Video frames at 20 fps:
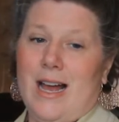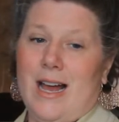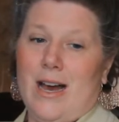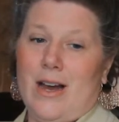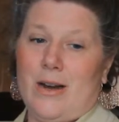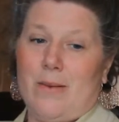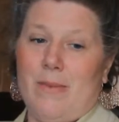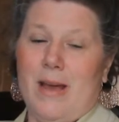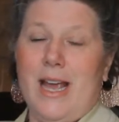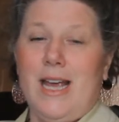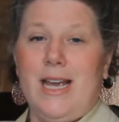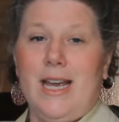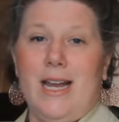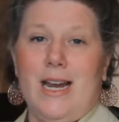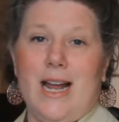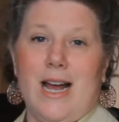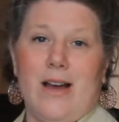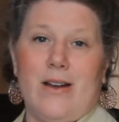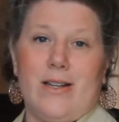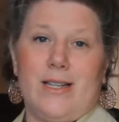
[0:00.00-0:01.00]
How to make
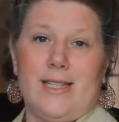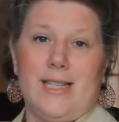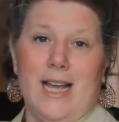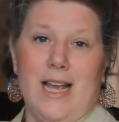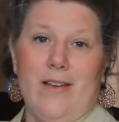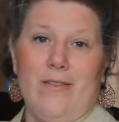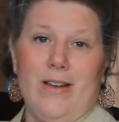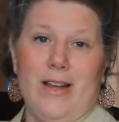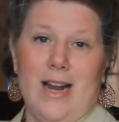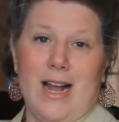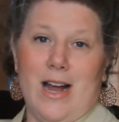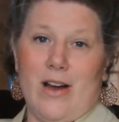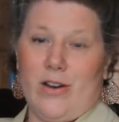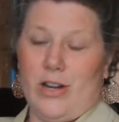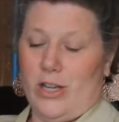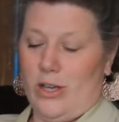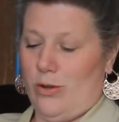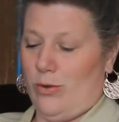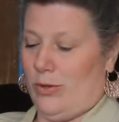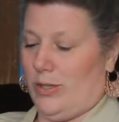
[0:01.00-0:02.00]
it, how to save it, how
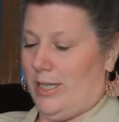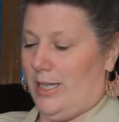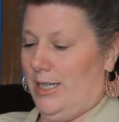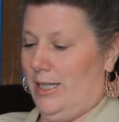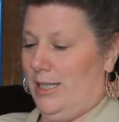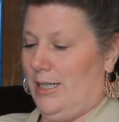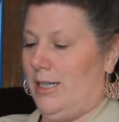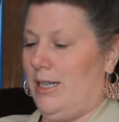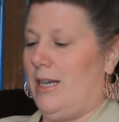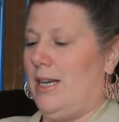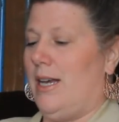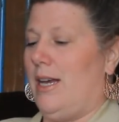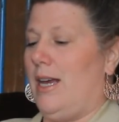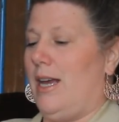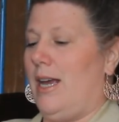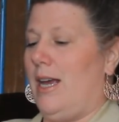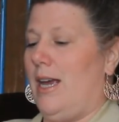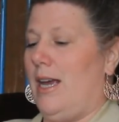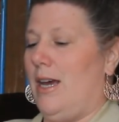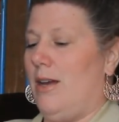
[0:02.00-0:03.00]
to use it.
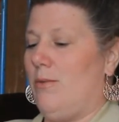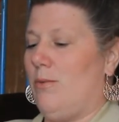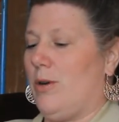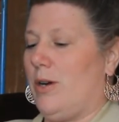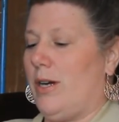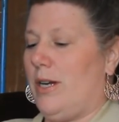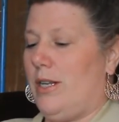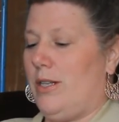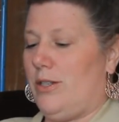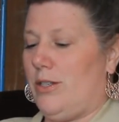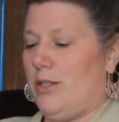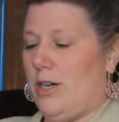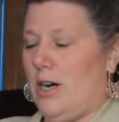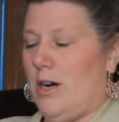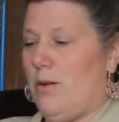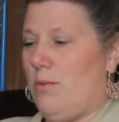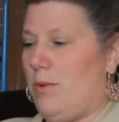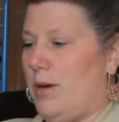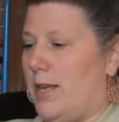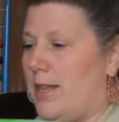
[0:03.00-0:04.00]
And we're going to
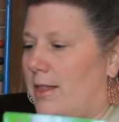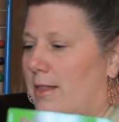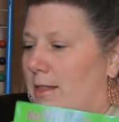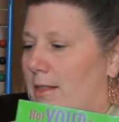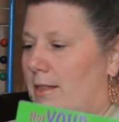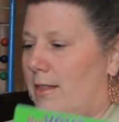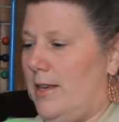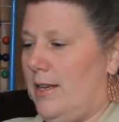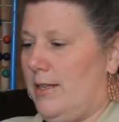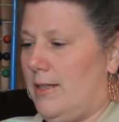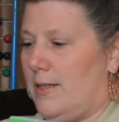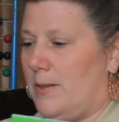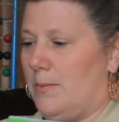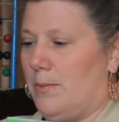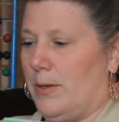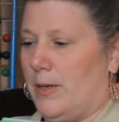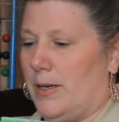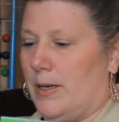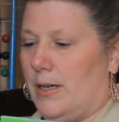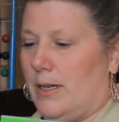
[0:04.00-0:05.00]
start with this
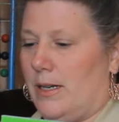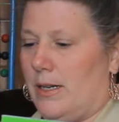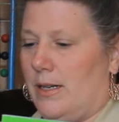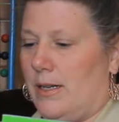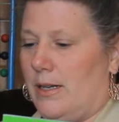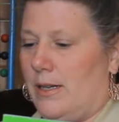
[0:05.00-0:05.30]
book